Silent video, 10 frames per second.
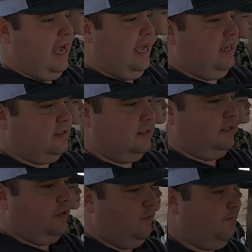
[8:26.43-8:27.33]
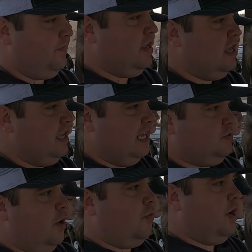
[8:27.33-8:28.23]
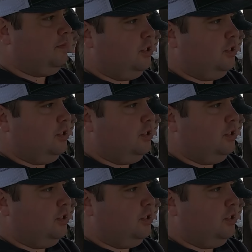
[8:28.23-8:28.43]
house. So that's what we're up